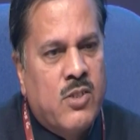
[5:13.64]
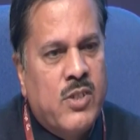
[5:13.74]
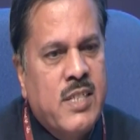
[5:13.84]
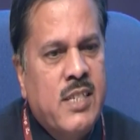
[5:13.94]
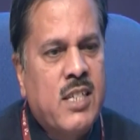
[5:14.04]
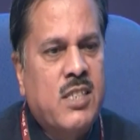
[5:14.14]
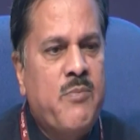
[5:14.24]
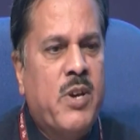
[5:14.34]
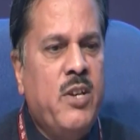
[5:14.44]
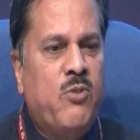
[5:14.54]
So this is the
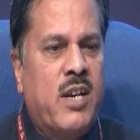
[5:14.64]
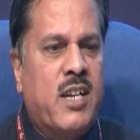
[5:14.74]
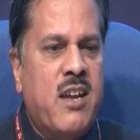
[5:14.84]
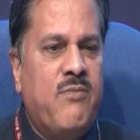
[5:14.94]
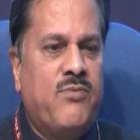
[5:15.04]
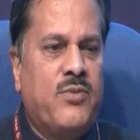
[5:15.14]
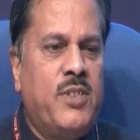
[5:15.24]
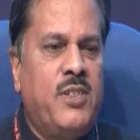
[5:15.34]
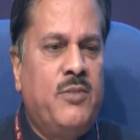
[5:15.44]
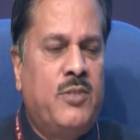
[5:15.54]
summary what
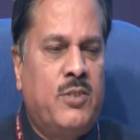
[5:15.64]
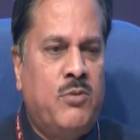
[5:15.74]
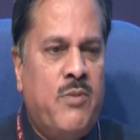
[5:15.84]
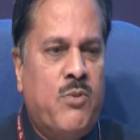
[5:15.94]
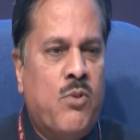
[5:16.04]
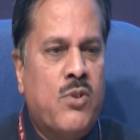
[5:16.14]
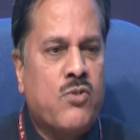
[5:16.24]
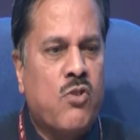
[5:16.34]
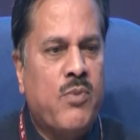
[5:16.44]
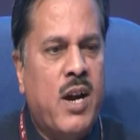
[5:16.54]
we have told
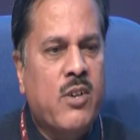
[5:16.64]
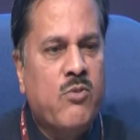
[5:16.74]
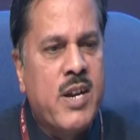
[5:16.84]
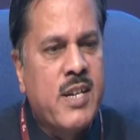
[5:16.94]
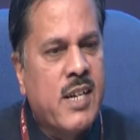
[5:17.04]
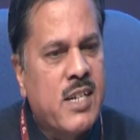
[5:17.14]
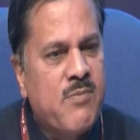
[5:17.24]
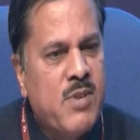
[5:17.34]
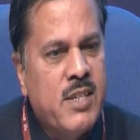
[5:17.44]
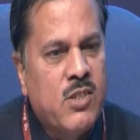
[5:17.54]
so far.
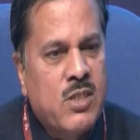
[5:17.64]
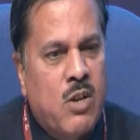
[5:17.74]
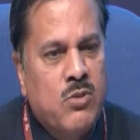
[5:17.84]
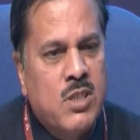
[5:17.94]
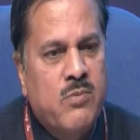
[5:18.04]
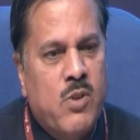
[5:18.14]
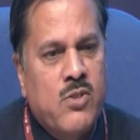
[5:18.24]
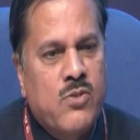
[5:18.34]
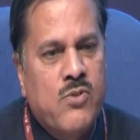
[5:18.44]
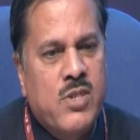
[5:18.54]
Quantitatively, the southwest
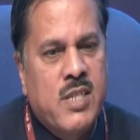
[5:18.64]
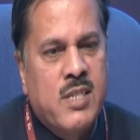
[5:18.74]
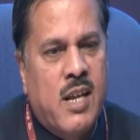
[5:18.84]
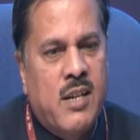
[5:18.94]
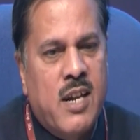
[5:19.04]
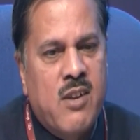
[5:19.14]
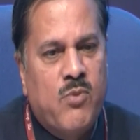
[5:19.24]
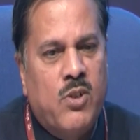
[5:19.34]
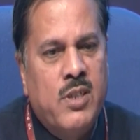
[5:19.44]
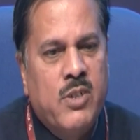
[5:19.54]
monsoon seasonal
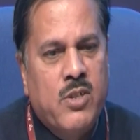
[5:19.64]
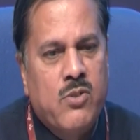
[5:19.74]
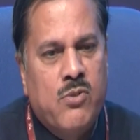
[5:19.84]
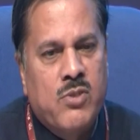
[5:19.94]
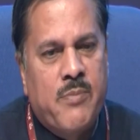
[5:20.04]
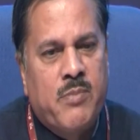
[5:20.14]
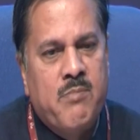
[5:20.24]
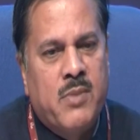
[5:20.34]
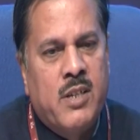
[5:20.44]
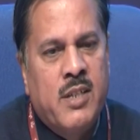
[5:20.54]
rainfall during June to
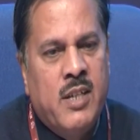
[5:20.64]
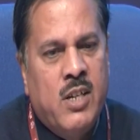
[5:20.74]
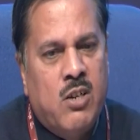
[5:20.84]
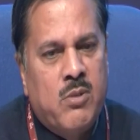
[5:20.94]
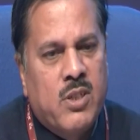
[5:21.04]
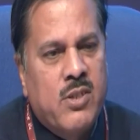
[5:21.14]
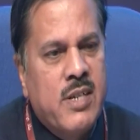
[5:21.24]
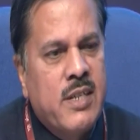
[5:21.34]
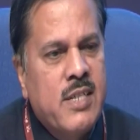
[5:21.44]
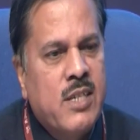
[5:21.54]
September over the
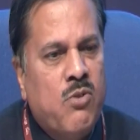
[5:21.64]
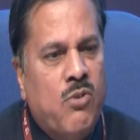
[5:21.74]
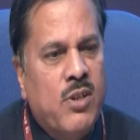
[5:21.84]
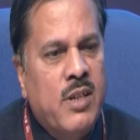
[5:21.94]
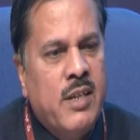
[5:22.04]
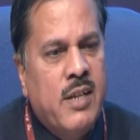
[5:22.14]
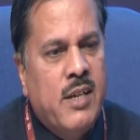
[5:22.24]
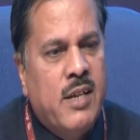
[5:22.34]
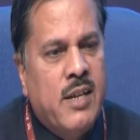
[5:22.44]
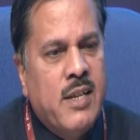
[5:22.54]
country as a whole
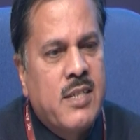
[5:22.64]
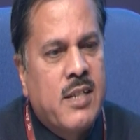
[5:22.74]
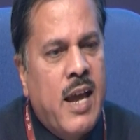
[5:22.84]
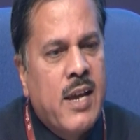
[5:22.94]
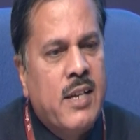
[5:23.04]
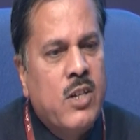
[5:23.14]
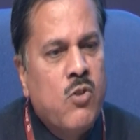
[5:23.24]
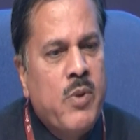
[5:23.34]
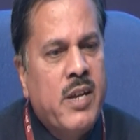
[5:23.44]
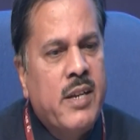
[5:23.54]
is likely
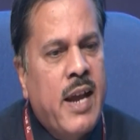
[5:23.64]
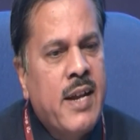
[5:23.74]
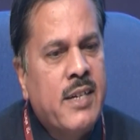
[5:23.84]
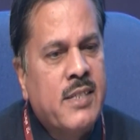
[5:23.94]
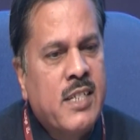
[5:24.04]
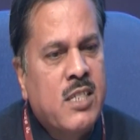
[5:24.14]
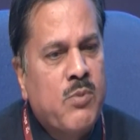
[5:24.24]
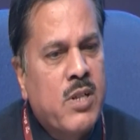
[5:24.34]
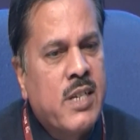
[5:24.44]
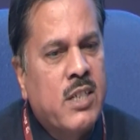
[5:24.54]
to be
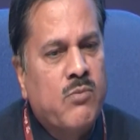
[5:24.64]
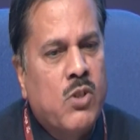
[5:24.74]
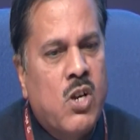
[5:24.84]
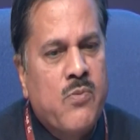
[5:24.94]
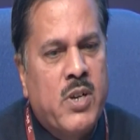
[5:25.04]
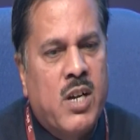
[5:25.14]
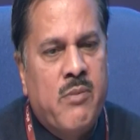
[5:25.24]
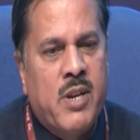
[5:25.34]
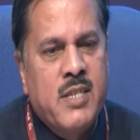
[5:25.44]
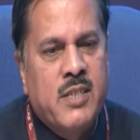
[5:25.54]
96% of the long period
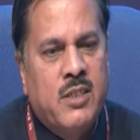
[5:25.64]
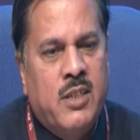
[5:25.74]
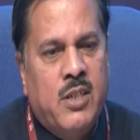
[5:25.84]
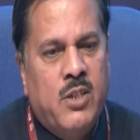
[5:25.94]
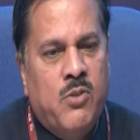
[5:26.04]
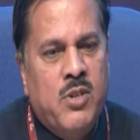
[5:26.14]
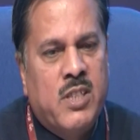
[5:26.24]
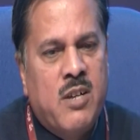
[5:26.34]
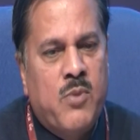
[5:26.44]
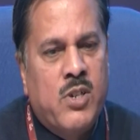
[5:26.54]
average,
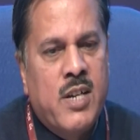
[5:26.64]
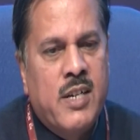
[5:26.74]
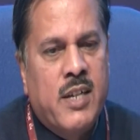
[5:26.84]
with a model